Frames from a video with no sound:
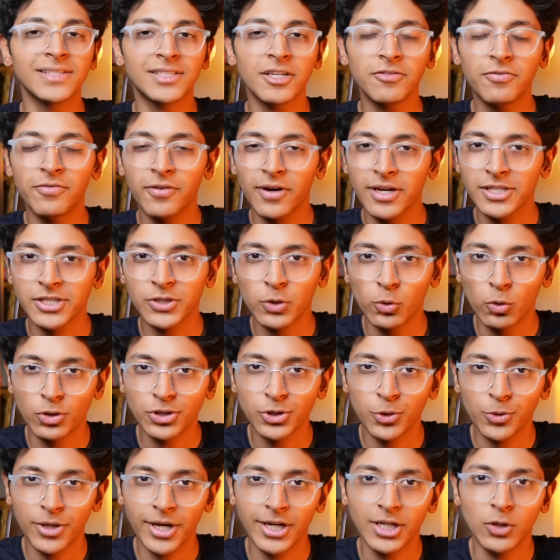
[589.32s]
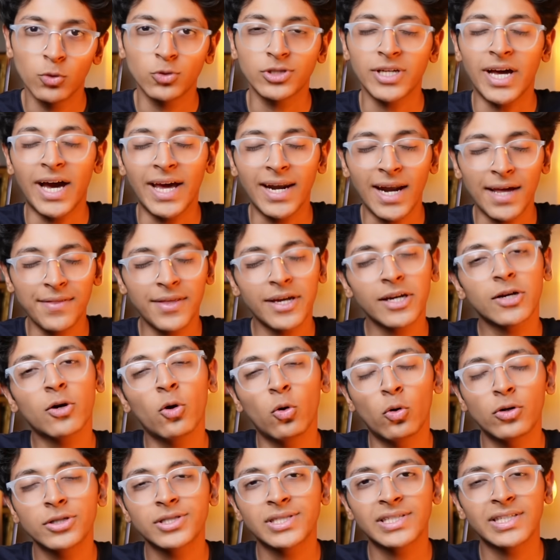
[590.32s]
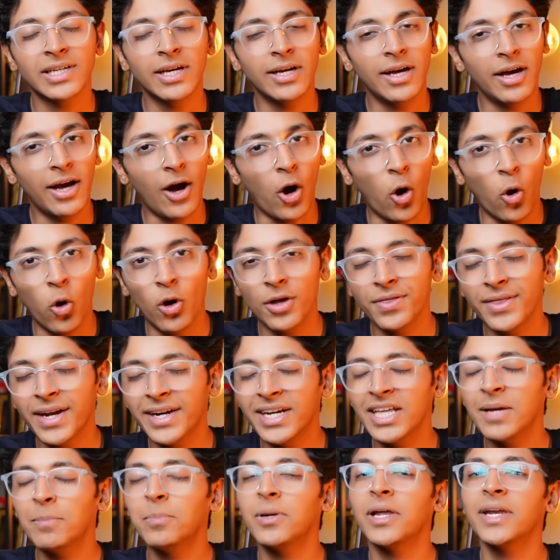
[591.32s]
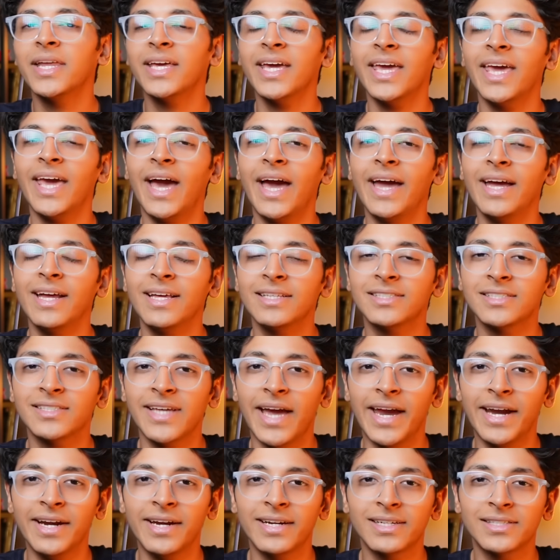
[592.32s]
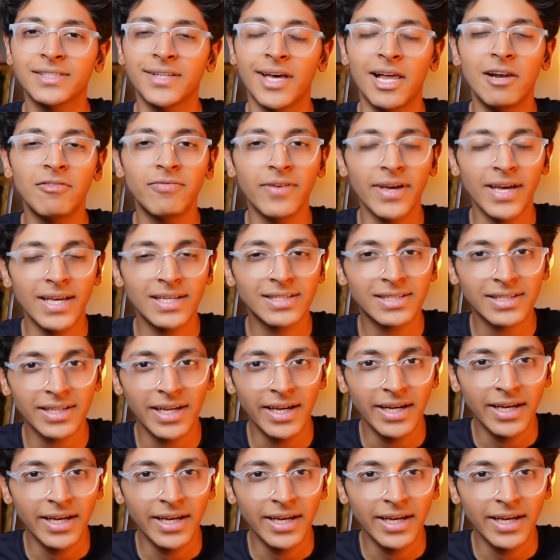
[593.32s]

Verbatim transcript: is the first course you can use. Another course on the deep learning AI side itself is